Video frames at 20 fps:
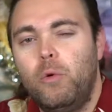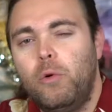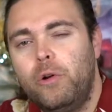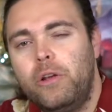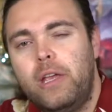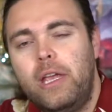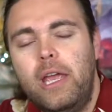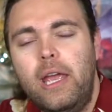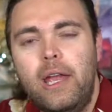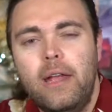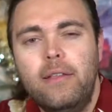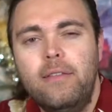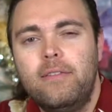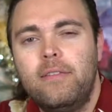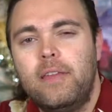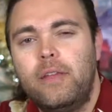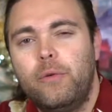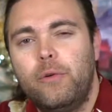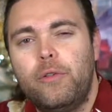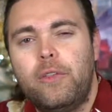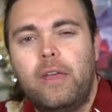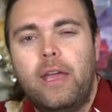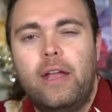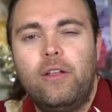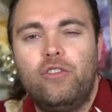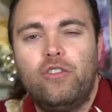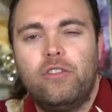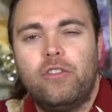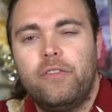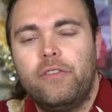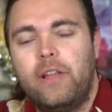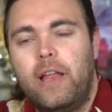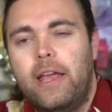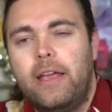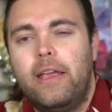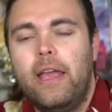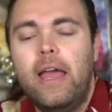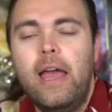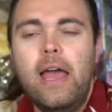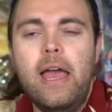or kids, anywhere the ages of
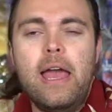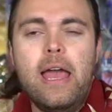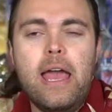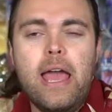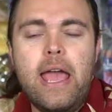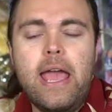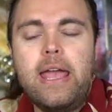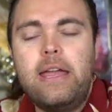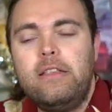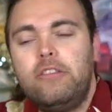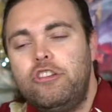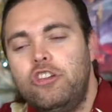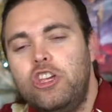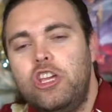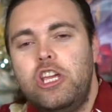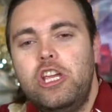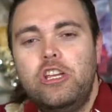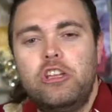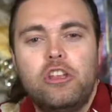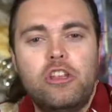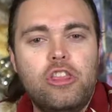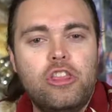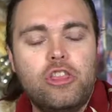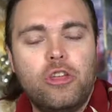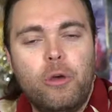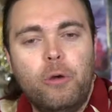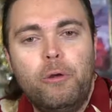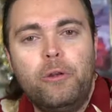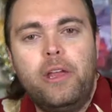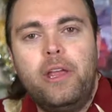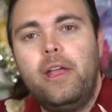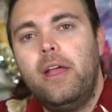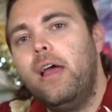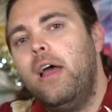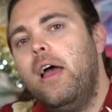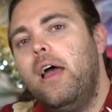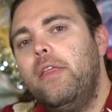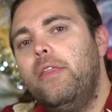like 18 to 30,